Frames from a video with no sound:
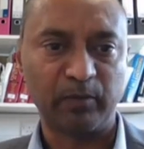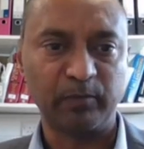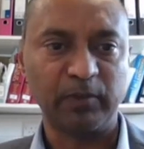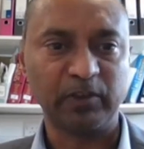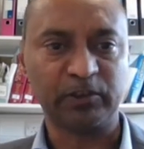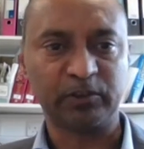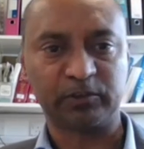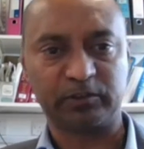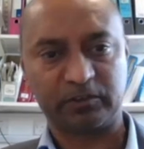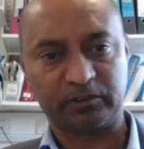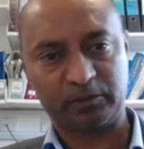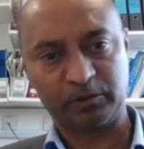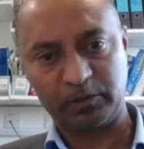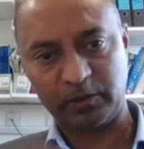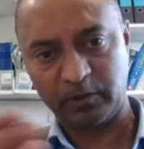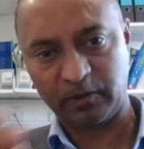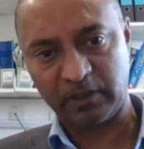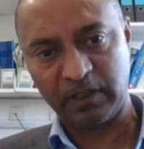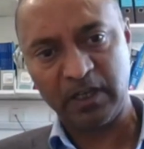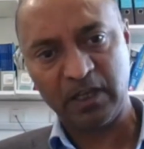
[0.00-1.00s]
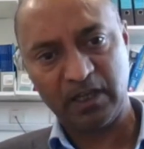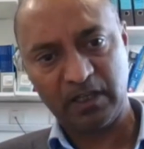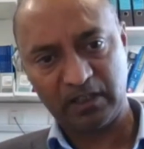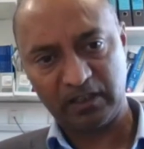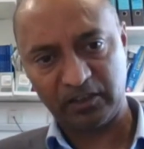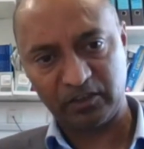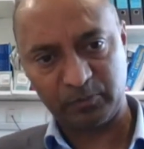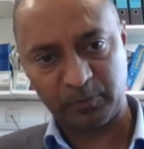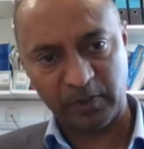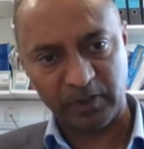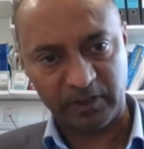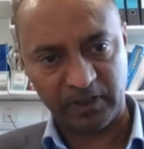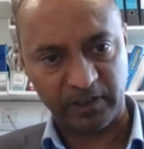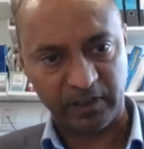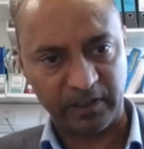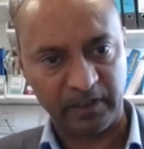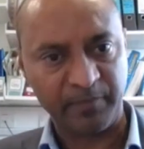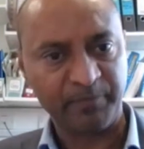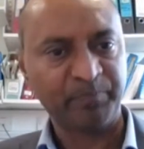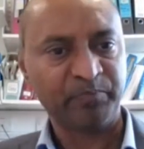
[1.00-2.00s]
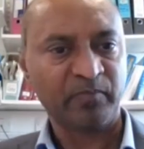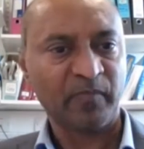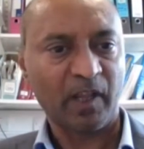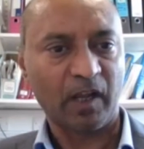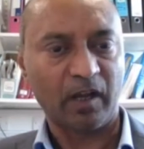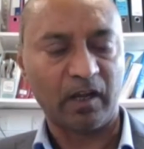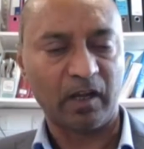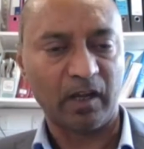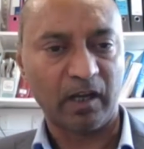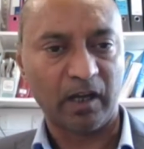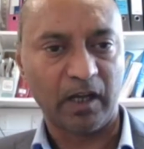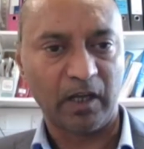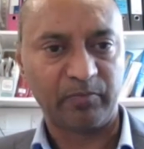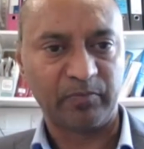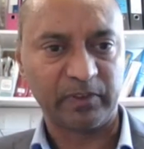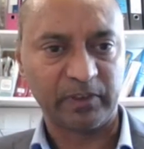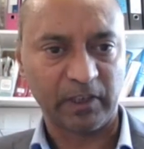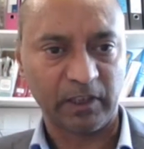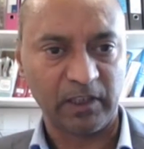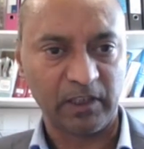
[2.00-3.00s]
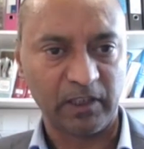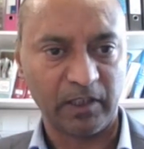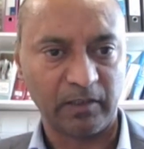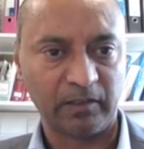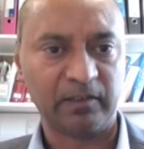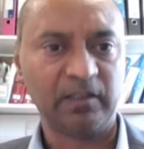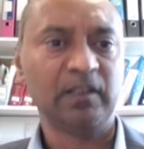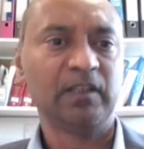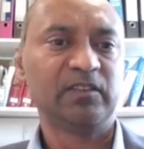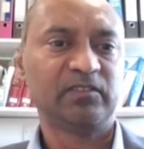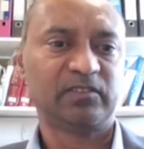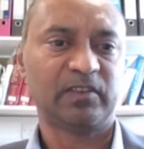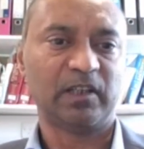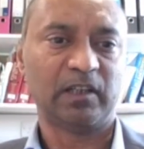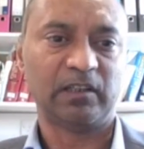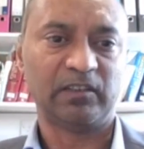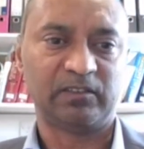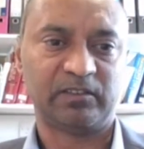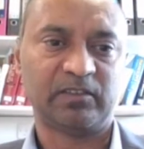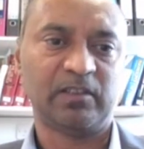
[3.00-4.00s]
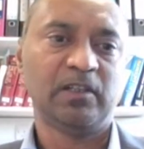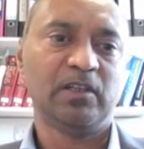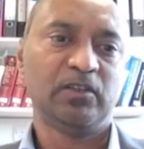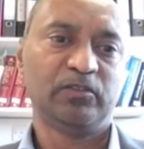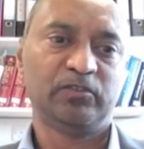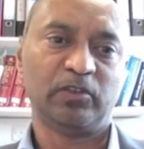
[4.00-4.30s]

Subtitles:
damage to your respiratory epithelial cells.